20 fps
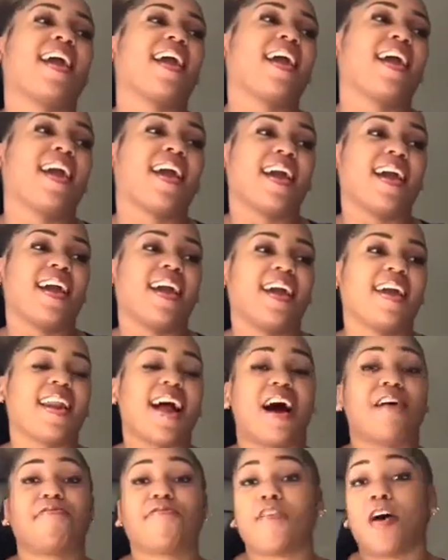and
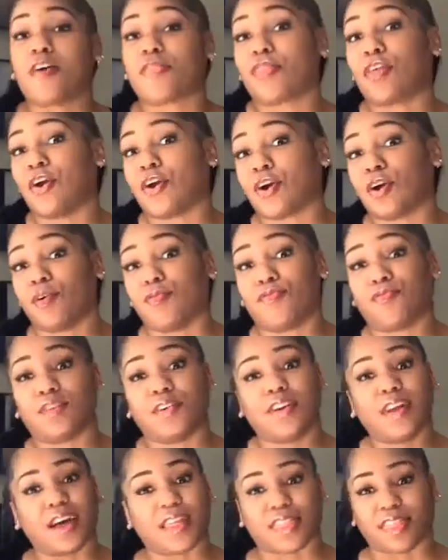I fought the girl for
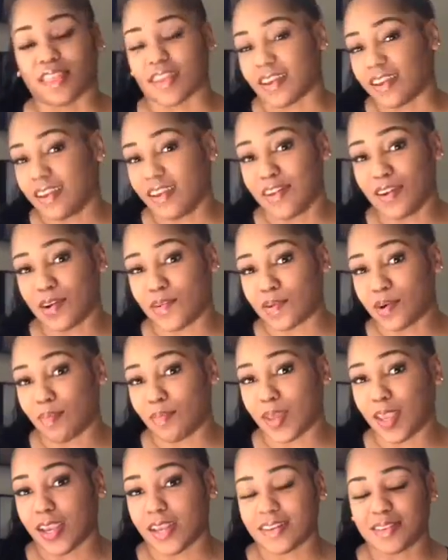nothing. You know what I
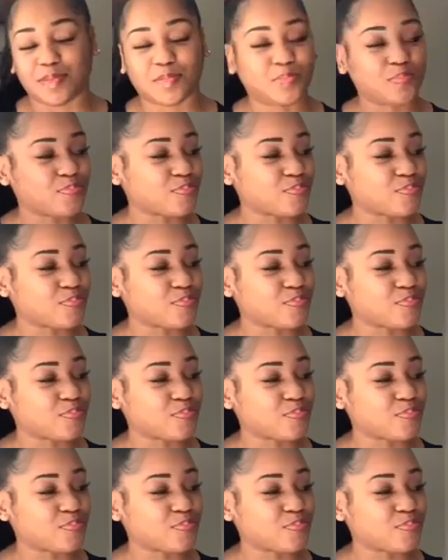mean?